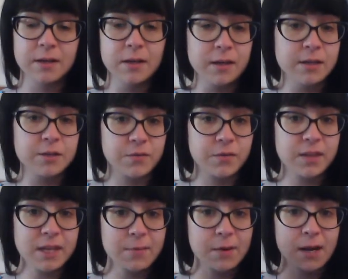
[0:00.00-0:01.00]
So if you
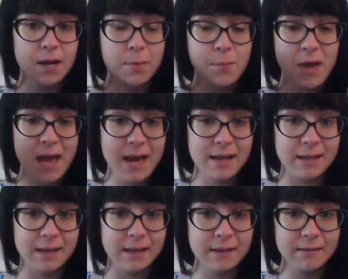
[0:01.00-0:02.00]
think about it,
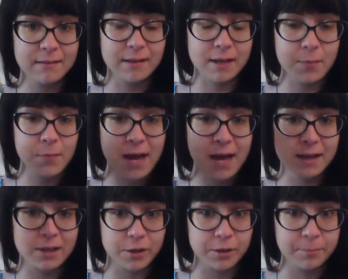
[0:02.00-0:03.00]
pachy, like a
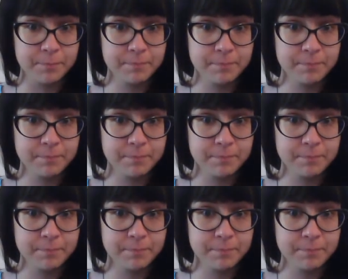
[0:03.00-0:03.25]
pachyderm,